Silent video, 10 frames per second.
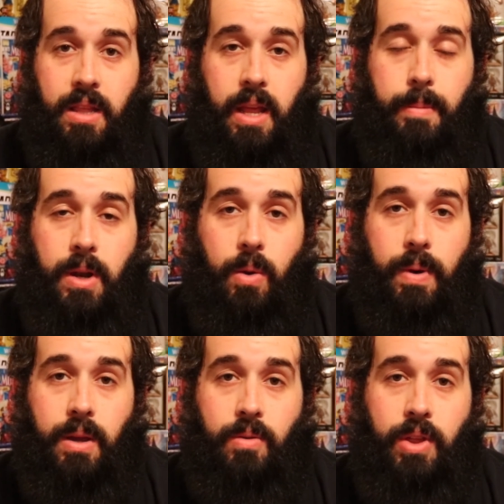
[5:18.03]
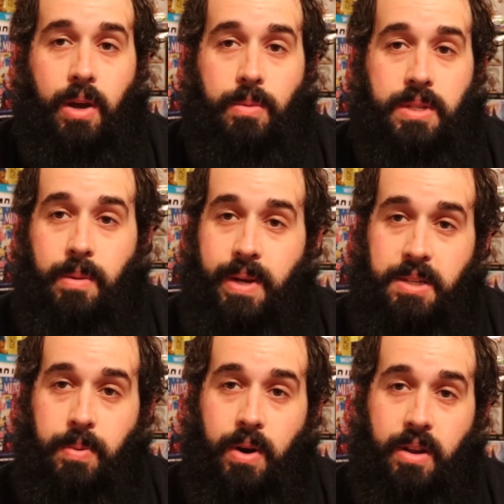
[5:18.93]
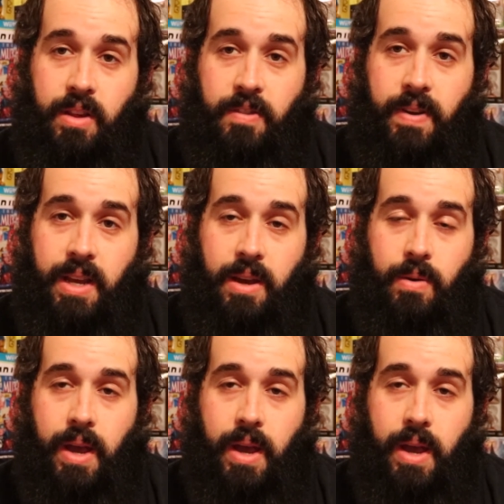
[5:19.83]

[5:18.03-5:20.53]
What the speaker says: Let me know what you thought was the best part of this video,